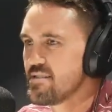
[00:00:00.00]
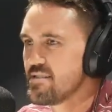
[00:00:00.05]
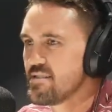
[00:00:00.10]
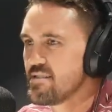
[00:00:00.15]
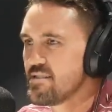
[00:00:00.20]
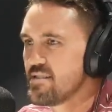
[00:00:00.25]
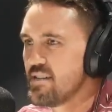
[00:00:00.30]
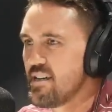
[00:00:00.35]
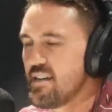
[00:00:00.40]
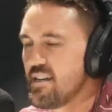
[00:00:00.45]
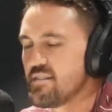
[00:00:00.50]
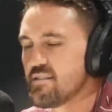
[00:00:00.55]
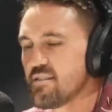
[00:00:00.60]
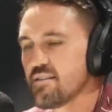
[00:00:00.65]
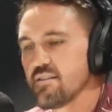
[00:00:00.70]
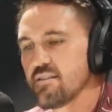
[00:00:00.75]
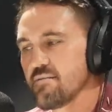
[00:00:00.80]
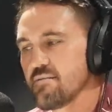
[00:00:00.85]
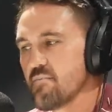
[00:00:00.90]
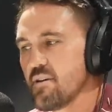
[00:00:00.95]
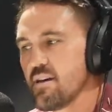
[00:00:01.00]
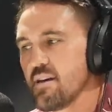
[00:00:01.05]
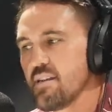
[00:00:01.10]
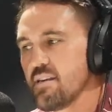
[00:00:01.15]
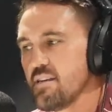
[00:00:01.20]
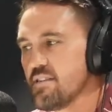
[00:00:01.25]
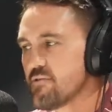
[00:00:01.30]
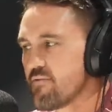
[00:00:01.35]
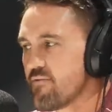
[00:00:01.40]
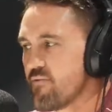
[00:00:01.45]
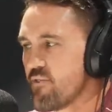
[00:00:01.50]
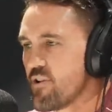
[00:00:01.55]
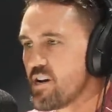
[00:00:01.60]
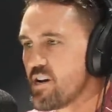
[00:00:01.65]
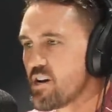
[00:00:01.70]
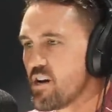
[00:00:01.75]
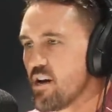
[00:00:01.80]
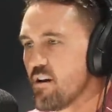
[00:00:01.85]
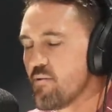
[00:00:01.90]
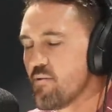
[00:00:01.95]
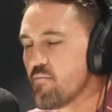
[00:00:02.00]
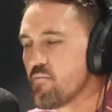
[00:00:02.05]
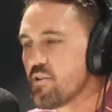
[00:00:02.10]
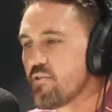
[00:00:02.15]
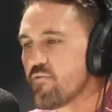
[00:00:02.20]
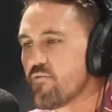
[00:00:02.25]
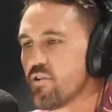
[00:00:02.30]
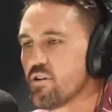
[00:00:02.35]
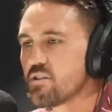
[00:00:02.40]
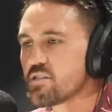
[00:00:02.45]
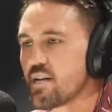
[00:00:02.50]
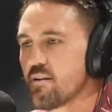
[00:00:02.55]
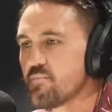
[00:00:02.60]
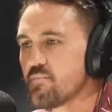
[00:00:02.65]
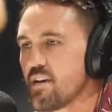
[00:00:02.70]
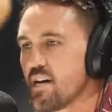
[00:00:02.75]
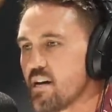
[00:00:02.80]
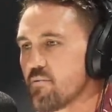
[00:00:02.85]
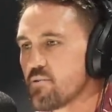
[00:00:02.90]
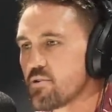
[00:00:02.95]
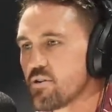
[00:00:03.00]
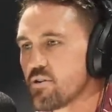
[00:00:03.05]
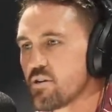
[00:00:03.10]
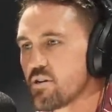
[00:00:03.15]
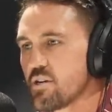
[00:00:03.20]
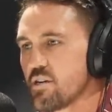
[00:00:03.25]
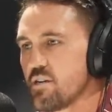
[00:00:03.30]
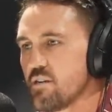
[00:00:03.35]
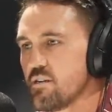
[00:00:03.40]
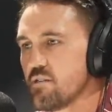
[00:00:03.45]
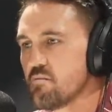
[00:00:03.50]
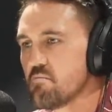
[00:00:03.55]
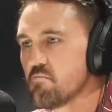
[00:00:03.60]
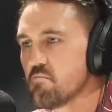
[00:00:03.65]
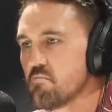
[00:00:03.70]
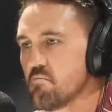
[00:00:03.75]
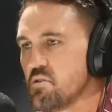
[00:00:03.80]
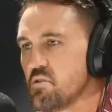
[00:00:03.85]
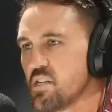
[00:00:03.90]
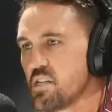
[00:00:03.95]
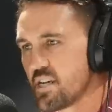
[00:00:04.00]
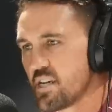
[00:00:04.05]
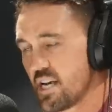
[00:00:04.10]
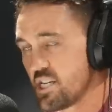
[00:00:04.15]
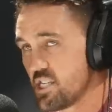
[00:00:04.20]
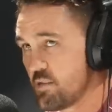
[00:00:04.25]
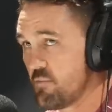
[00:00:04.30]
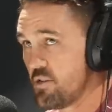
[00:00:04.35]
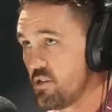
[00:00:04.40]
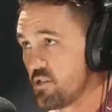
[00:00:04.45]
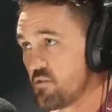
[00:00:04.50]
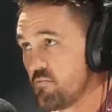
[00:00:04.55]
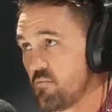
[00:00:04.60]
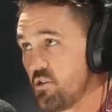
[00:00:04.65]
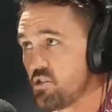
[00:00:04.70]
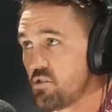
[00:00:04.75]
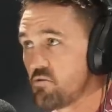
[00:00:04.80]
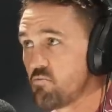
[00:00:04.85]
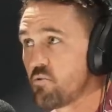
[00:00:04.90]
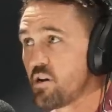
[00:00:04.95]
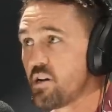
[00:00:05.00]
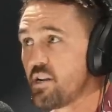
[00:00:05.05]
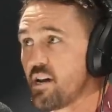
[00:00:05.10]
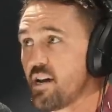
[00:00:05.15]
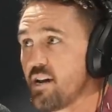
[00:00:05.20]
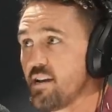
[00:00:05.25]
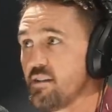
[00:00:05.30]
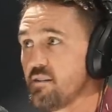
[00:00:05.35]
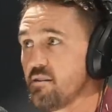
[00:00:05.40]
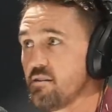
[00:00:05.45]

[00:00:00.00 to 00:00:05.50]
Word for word: He's man, he's a freak. I remember when he first come to Albuquerque, you'd catch him in a submission one day,